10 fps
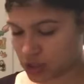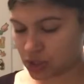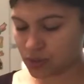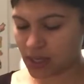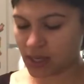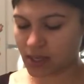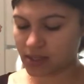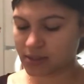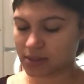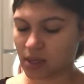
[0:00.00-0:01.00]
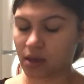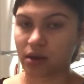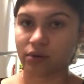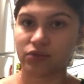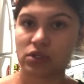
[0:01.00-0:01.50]
2 cans
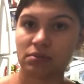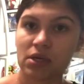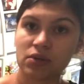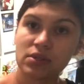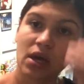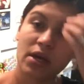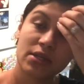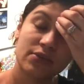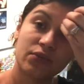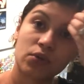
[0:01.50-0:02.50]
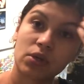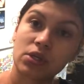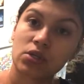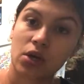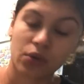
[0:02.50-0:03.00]
of tomato sauce
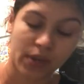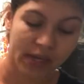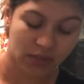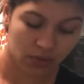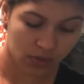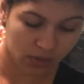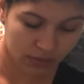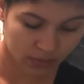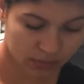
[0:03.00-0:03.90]
for taco casserole.